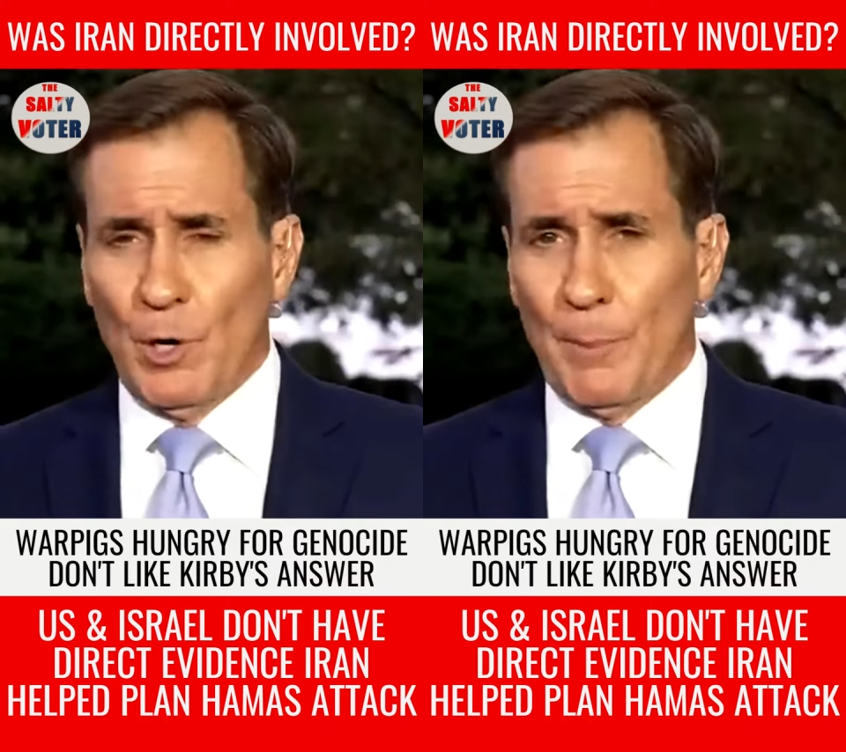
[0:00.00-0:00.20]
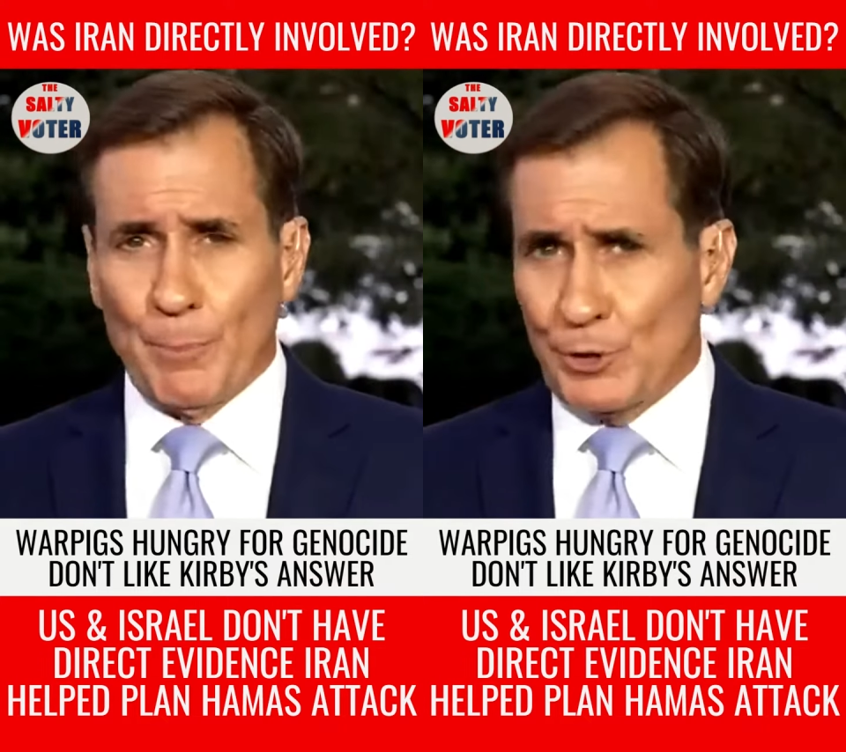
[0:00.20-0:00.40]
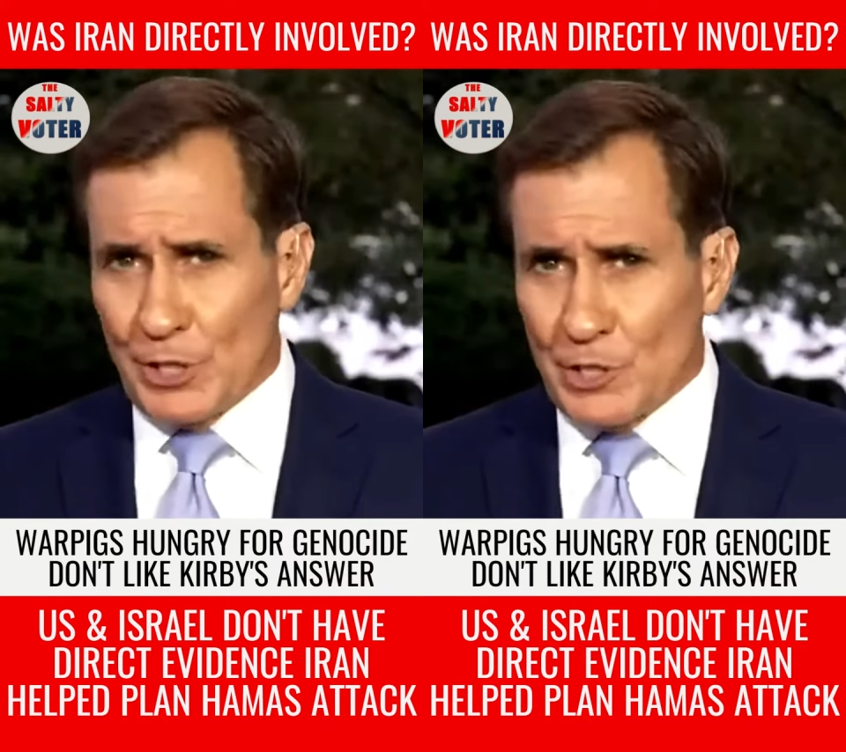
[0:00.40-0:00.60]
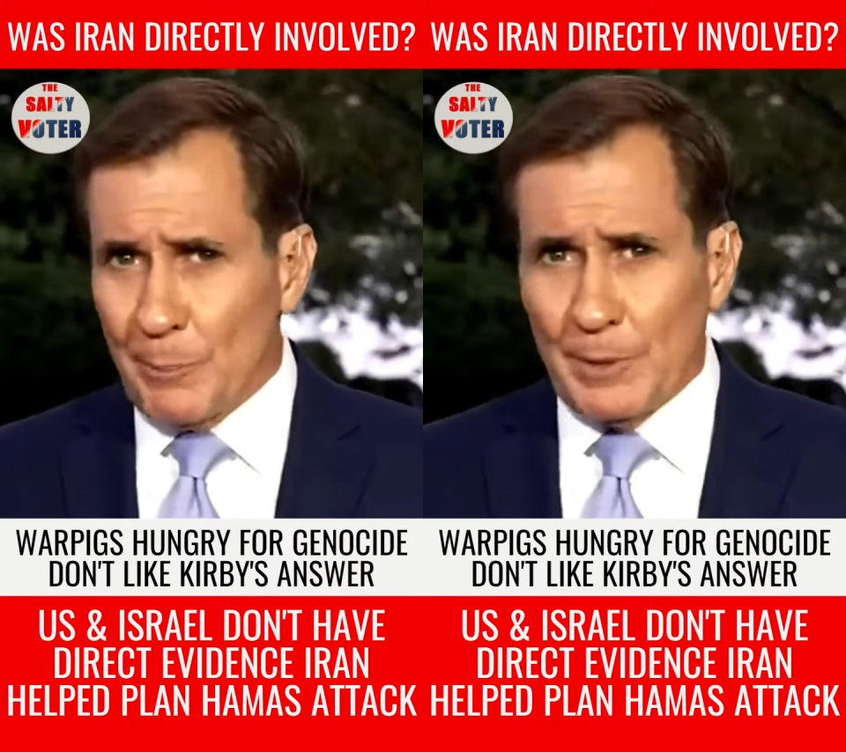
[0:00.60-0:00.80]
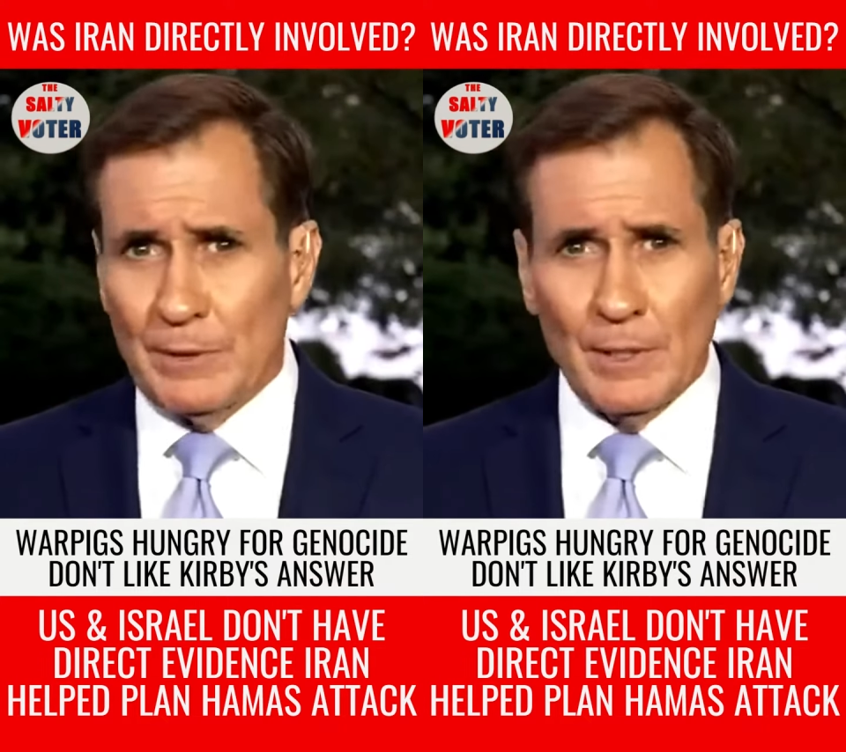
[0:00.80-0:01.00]
know, a
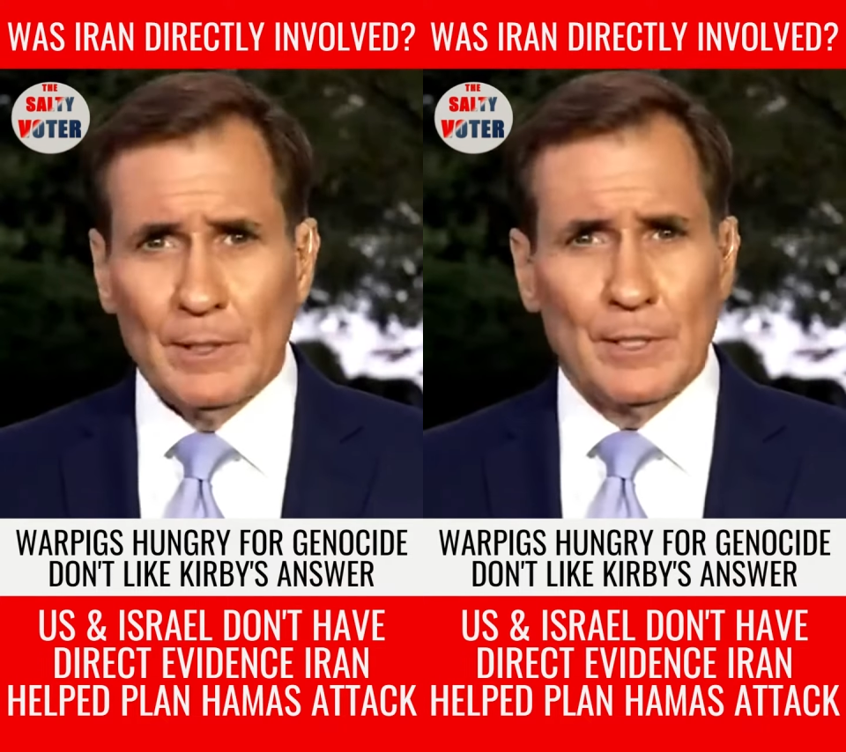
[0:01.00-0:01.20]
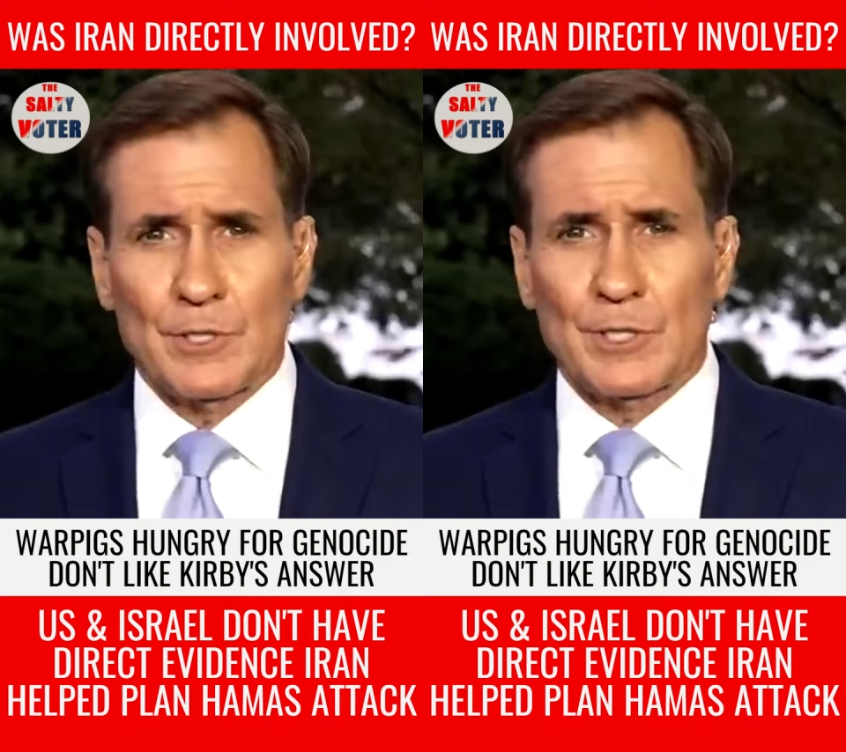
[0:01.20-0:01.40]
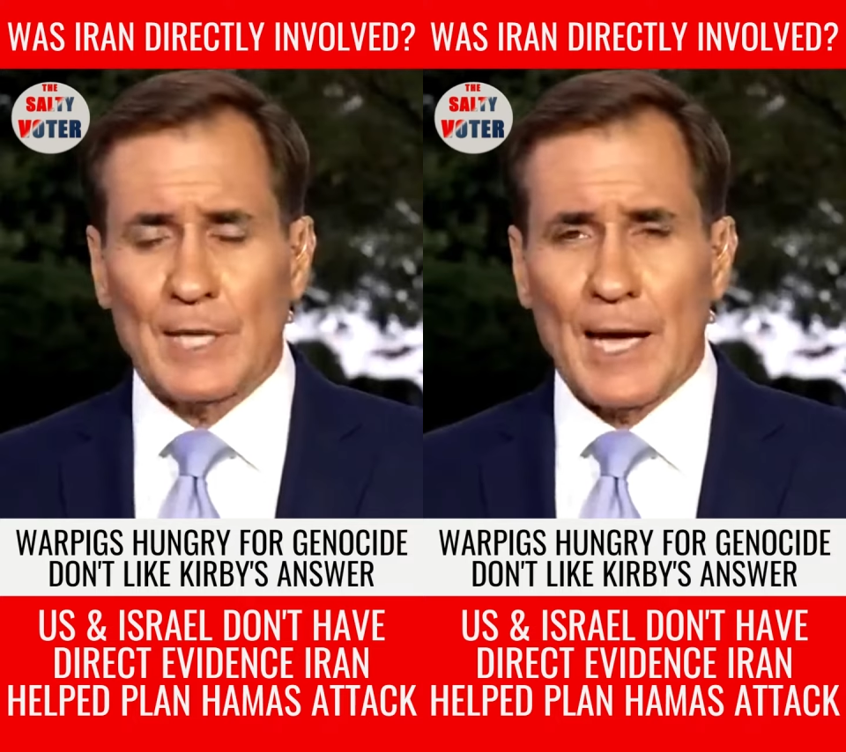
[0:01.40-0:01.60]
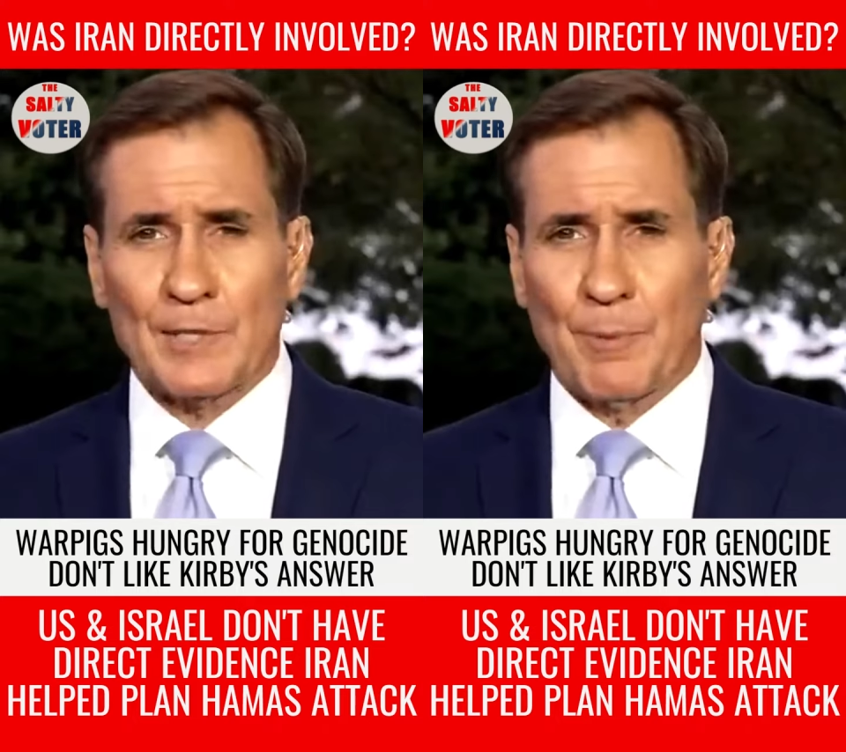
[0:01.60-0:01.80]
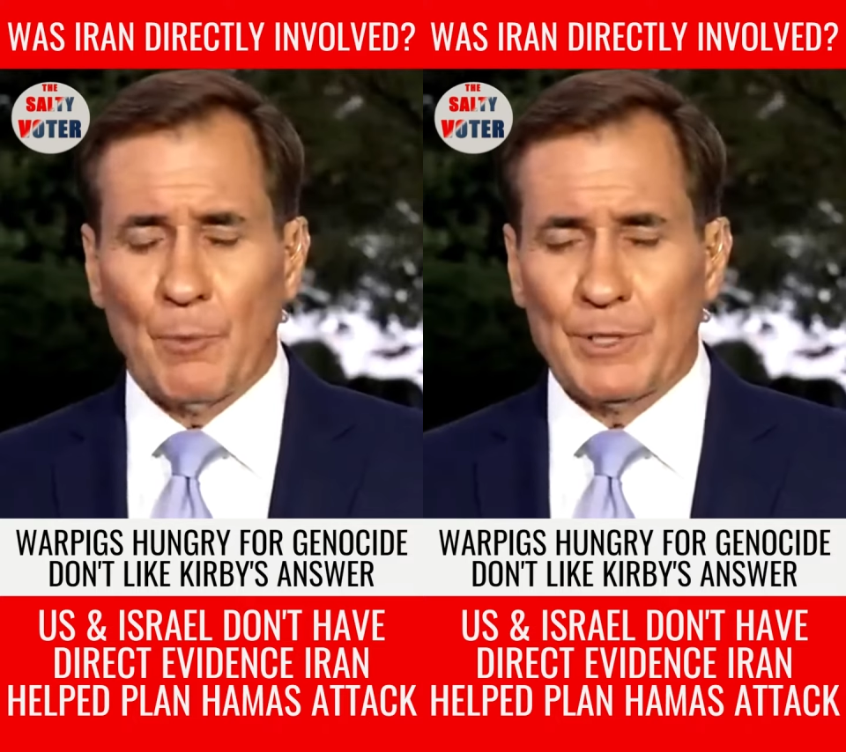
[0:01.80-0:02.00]
participant in these
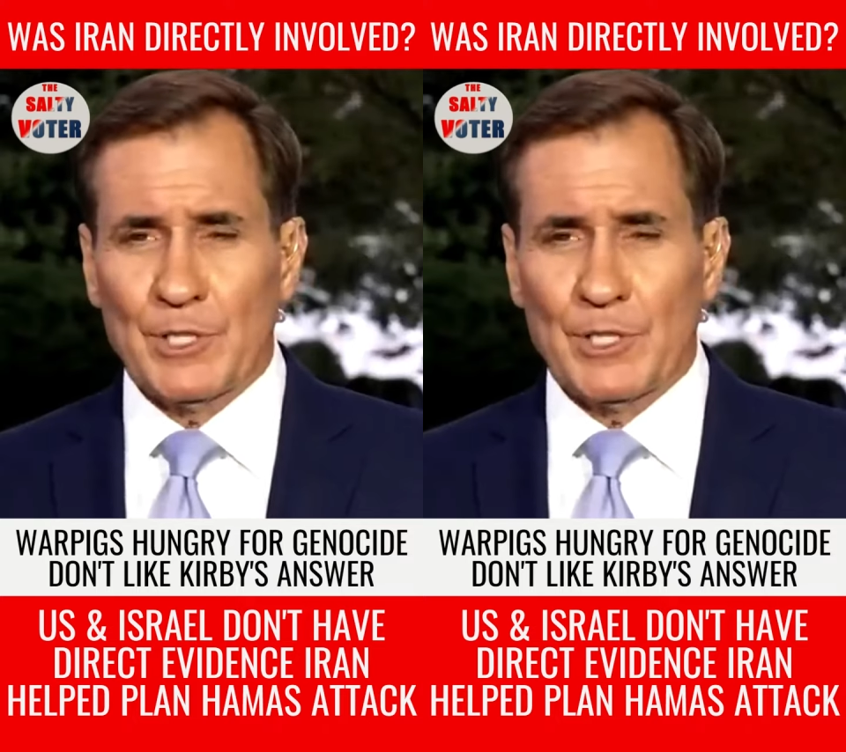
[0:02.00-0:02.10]
attacks, but we